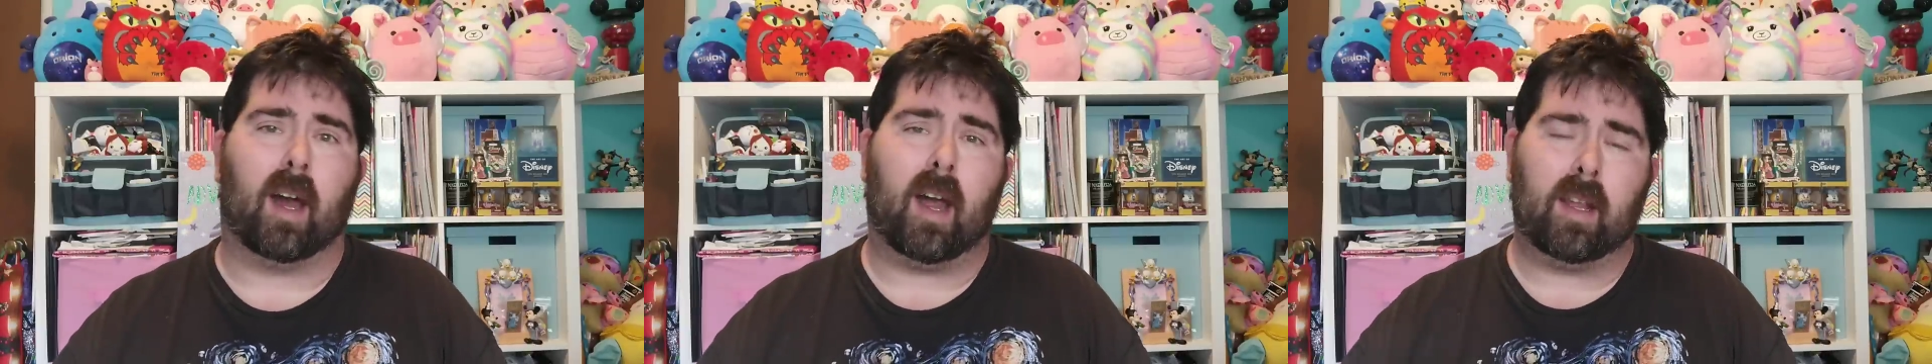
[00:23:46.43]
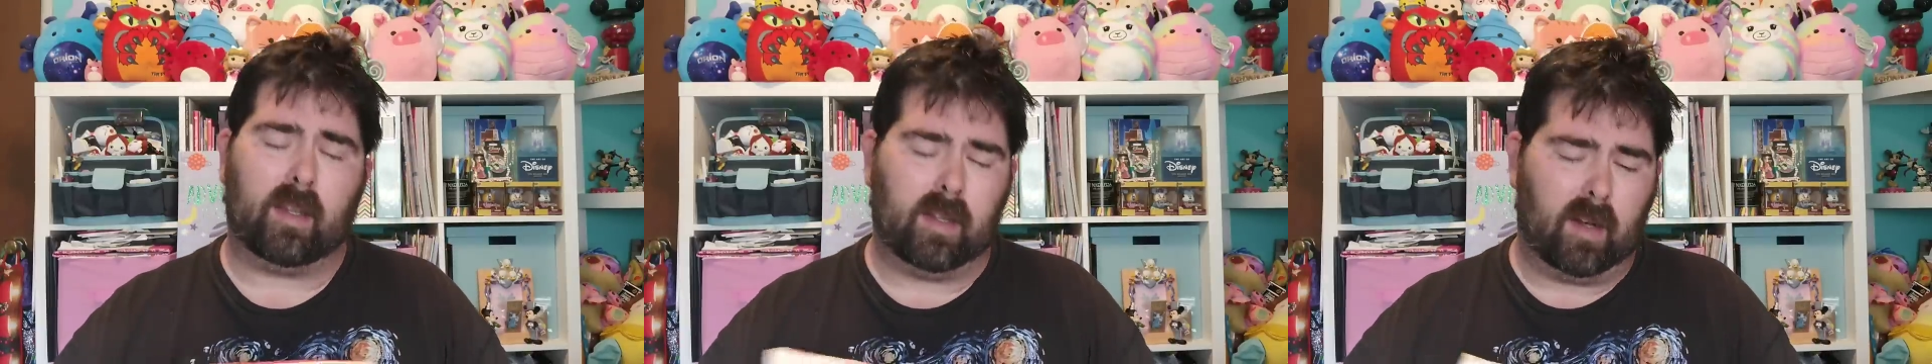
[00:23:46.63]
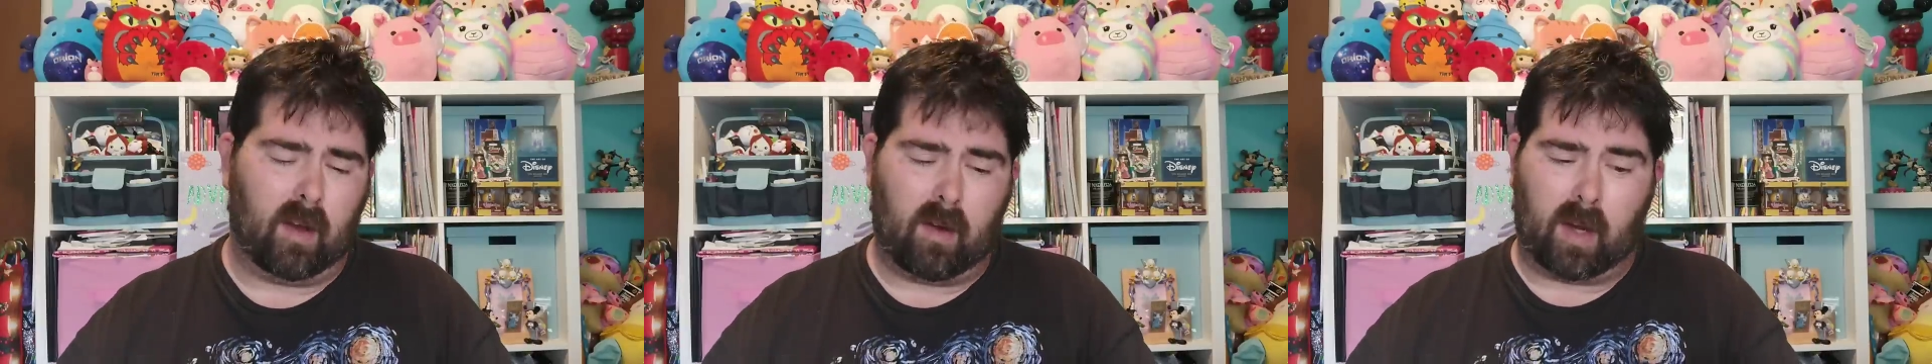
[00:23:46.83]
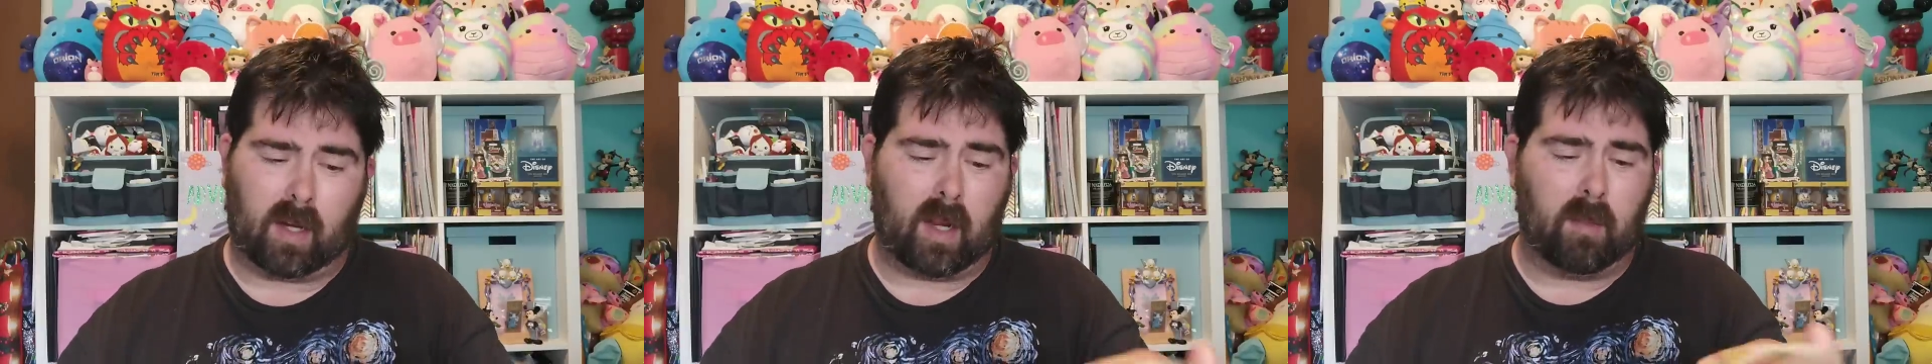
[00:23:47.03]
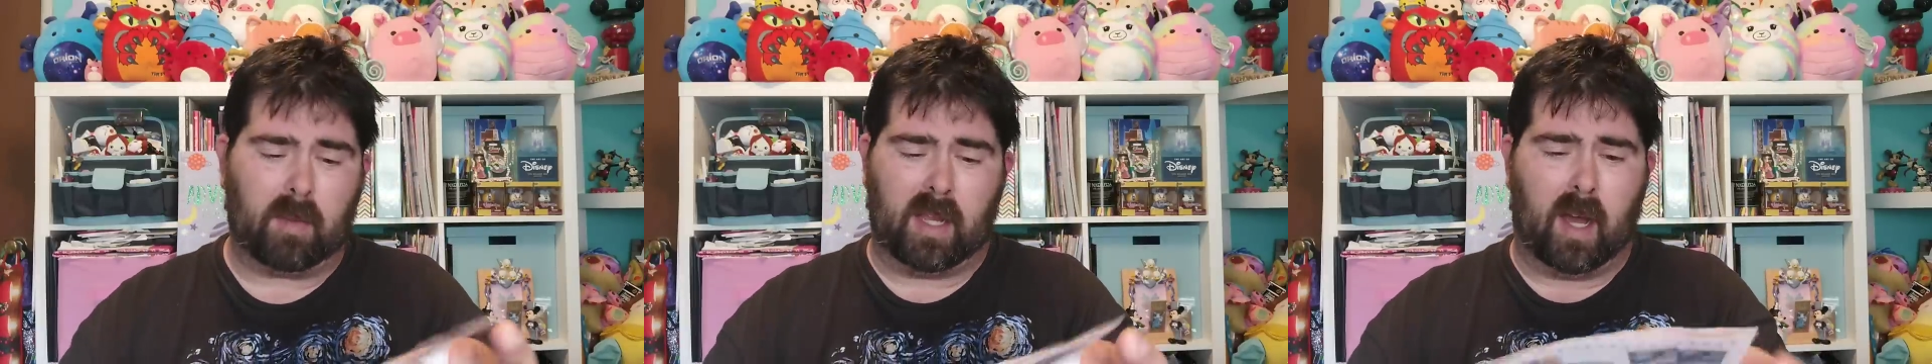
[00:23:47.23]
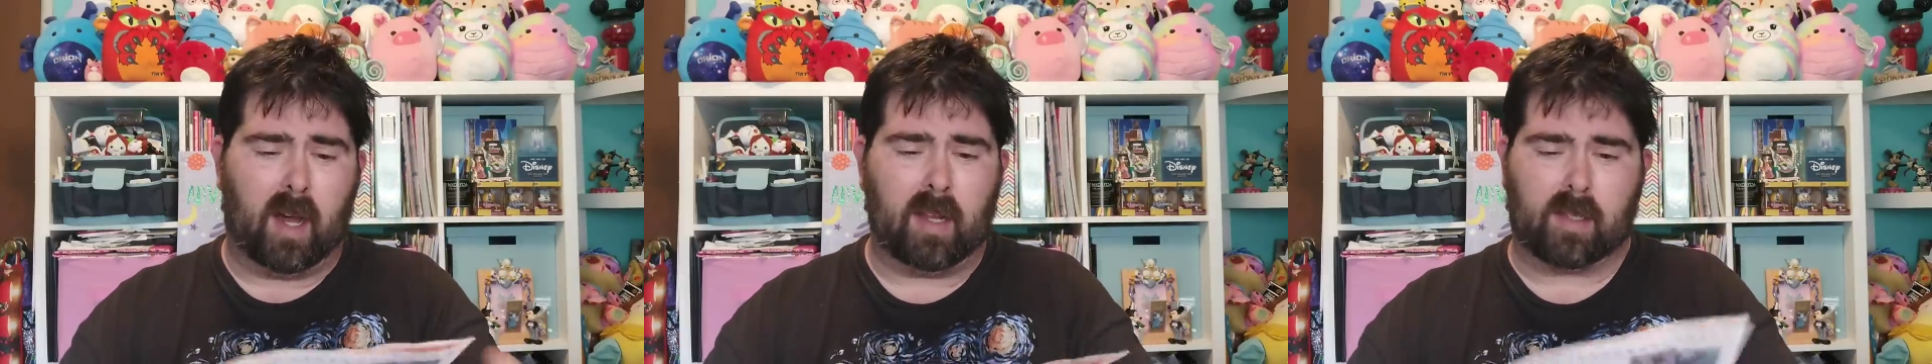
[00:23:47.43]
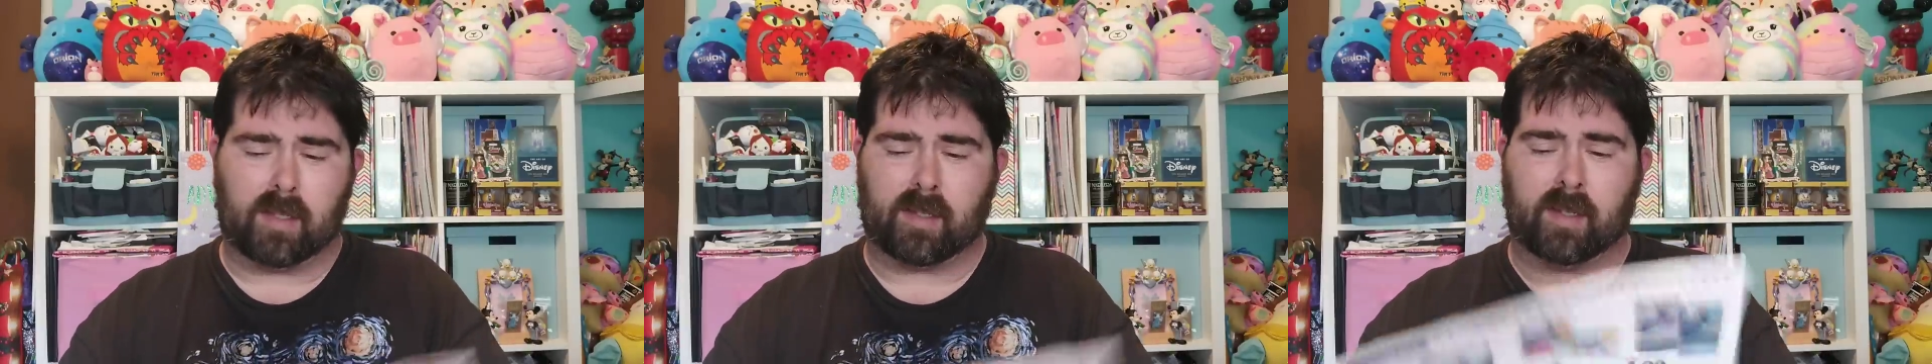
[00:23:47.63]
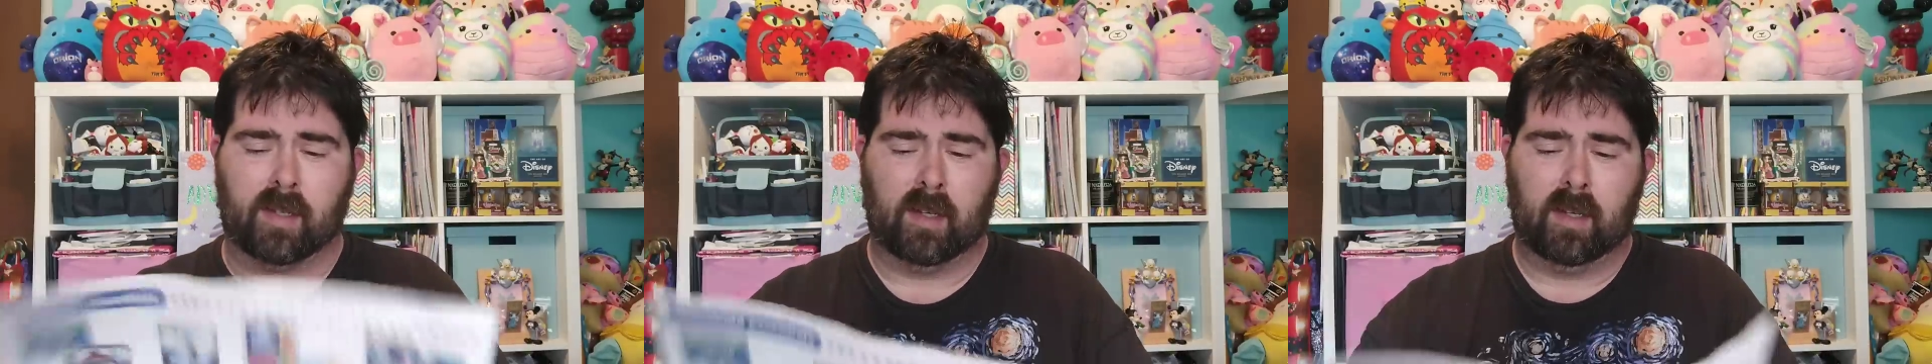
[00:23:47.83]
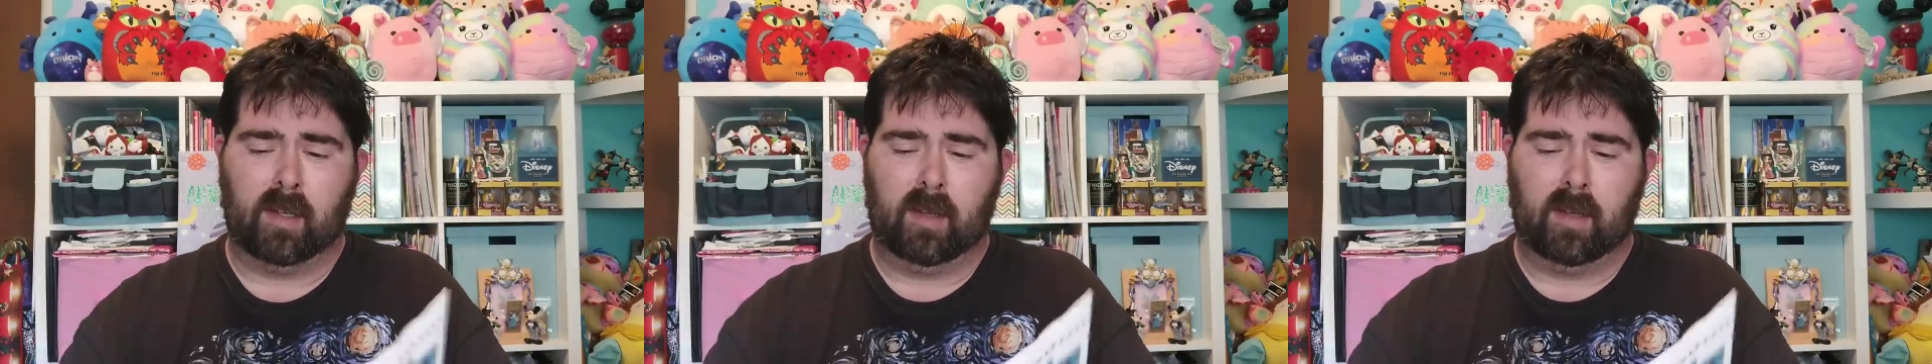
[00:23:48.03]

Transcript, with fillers: I got to be honest.